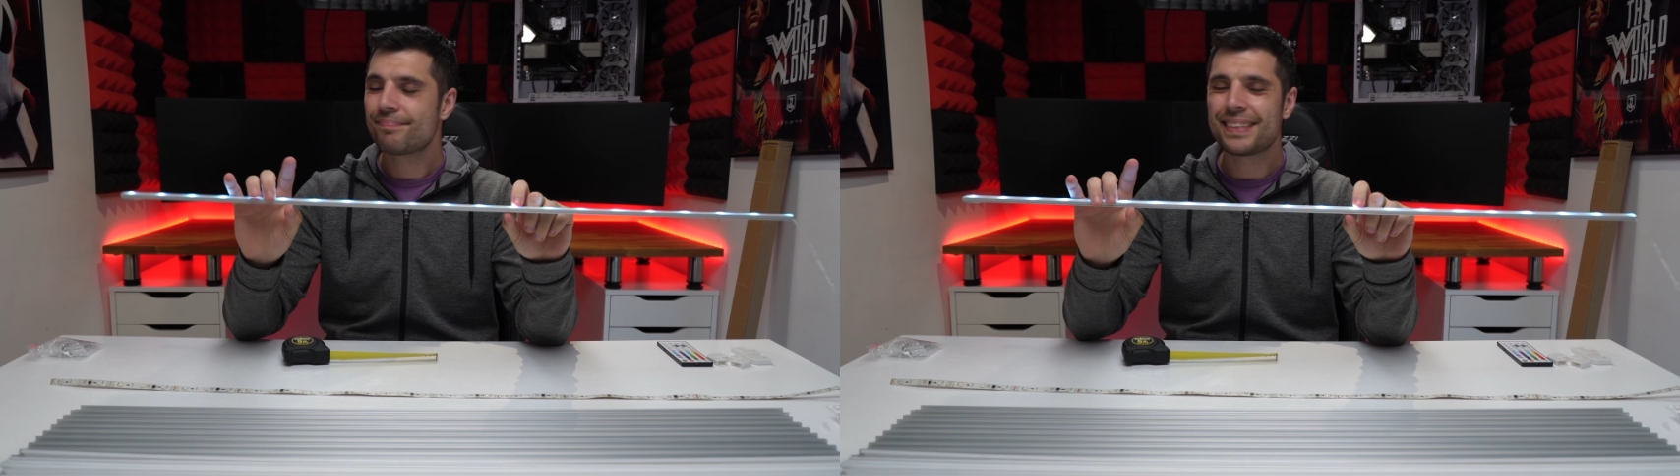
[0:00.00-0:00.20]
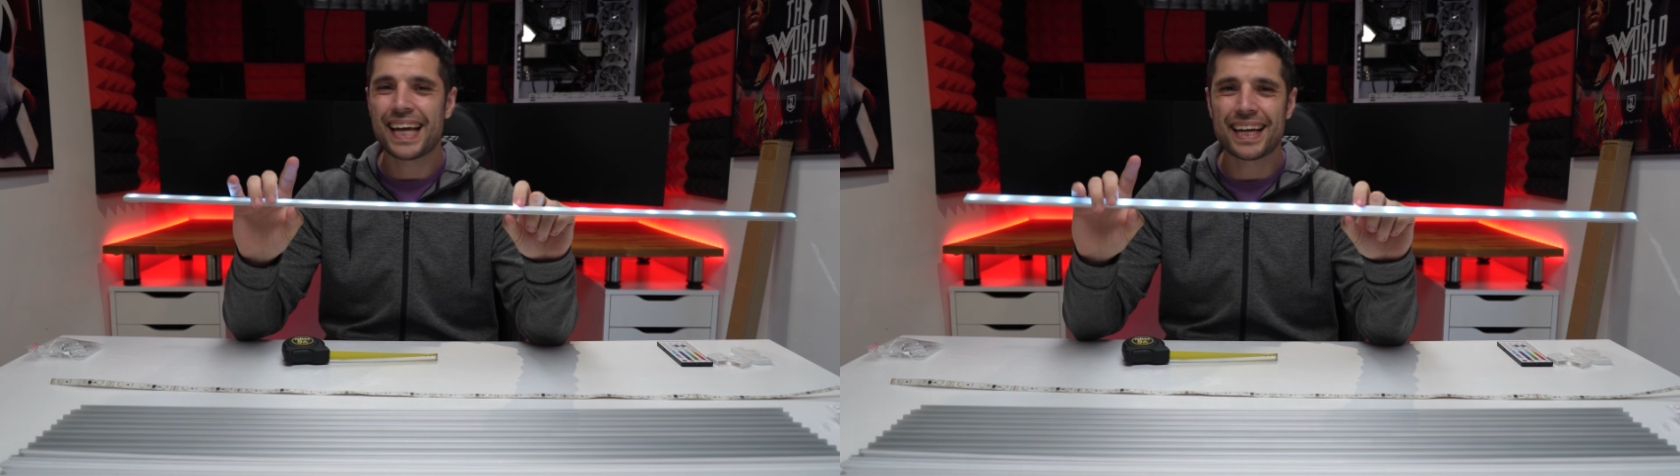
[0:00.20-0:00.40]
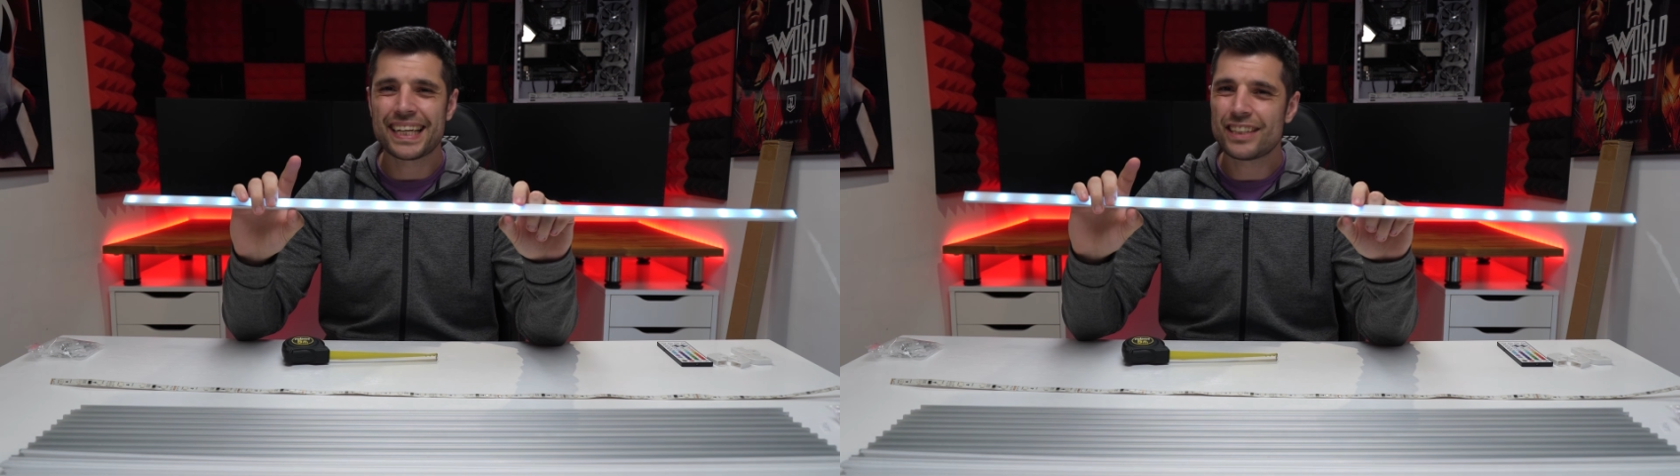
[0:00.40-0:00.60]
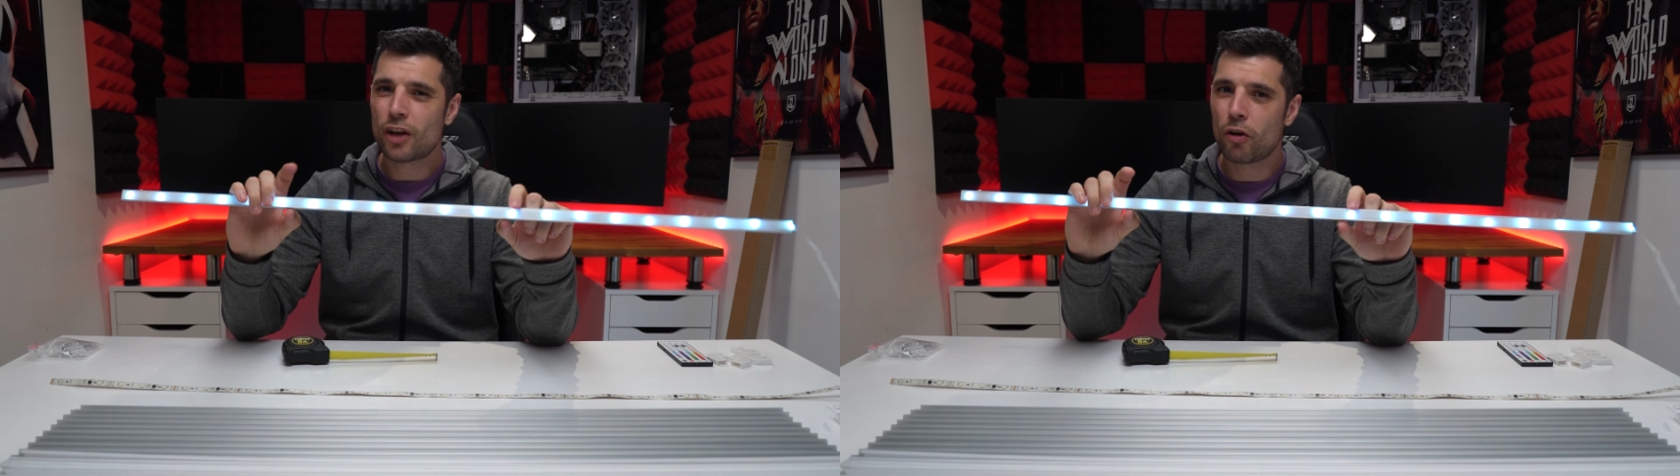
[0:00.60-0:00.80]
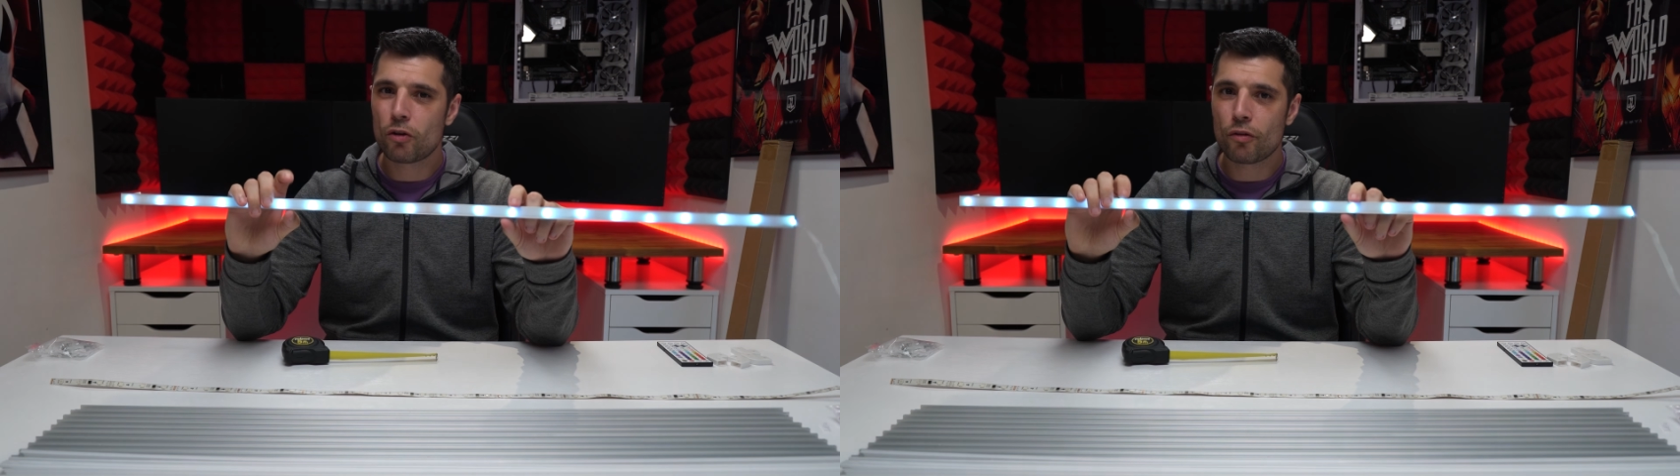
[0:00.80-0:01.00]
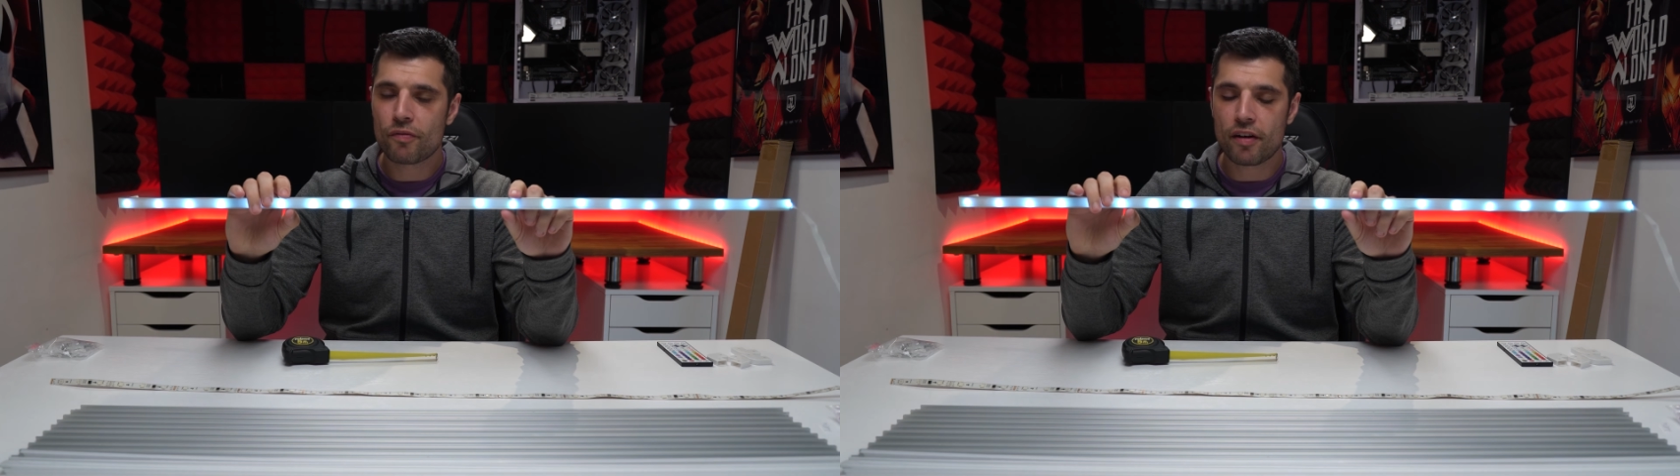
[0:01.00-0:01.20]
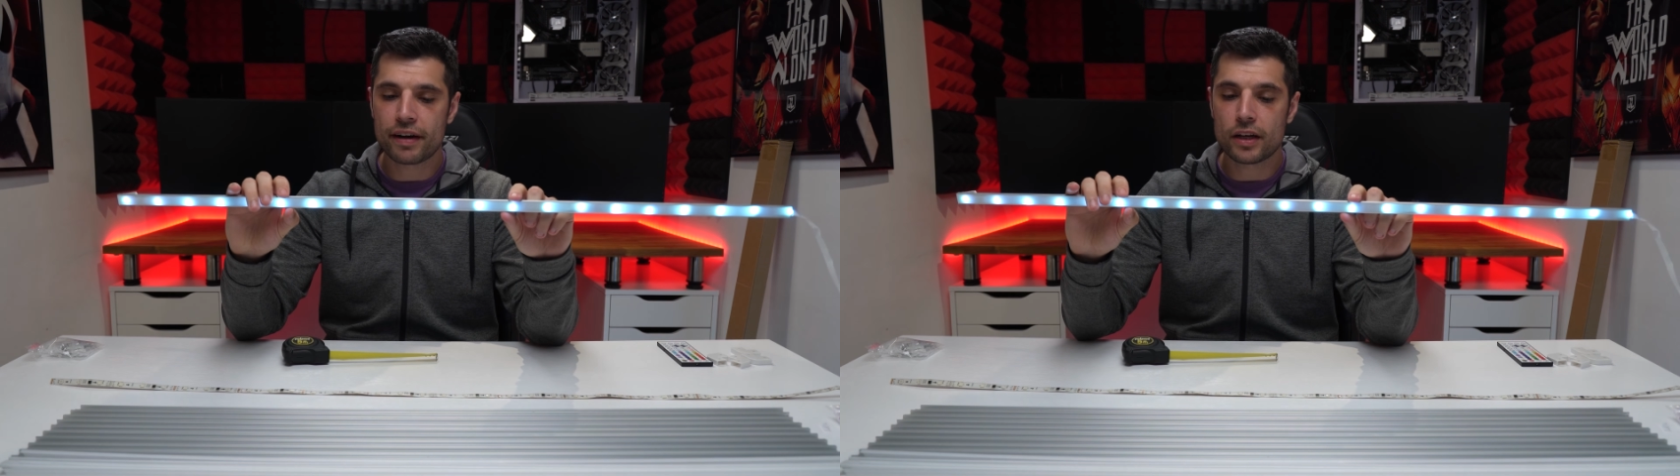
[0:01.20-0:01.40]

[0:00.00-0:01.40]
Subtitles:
yeah, it don't look very